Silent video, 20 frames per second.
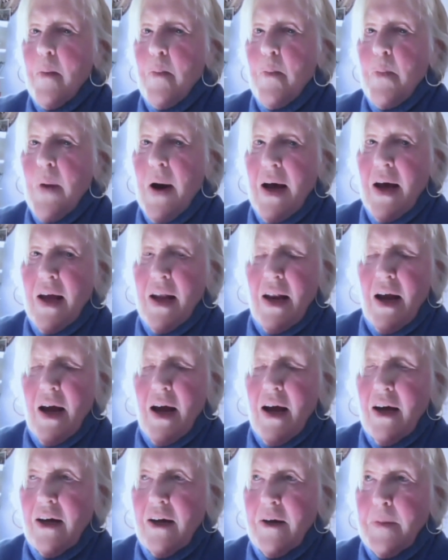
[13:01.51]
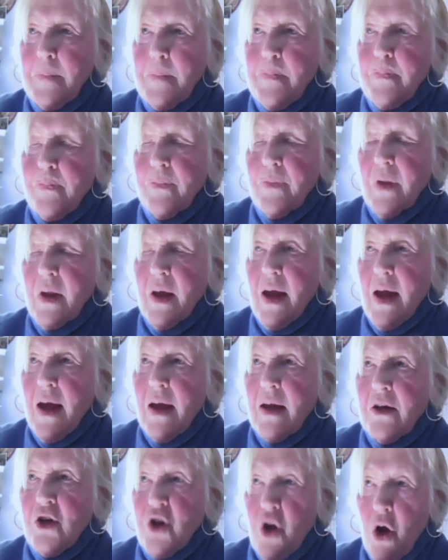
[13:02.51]
But it
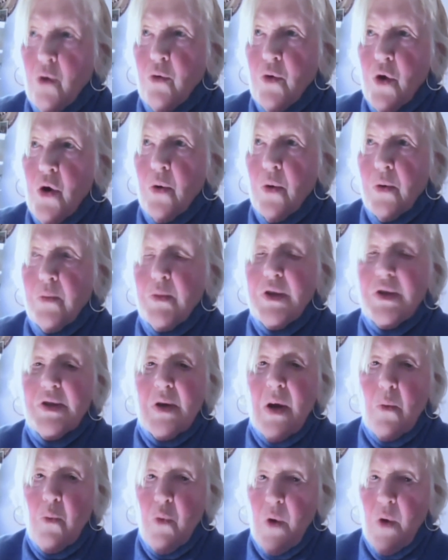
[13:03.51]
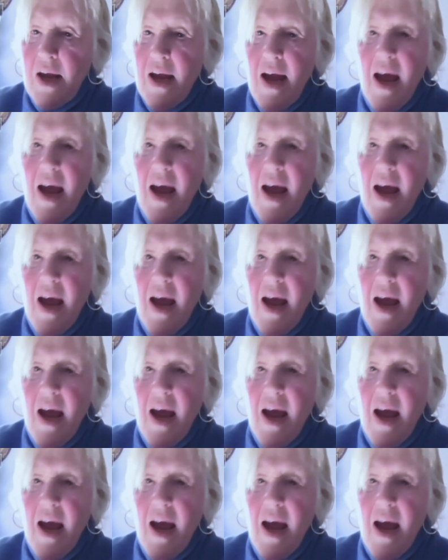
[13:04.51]
was, we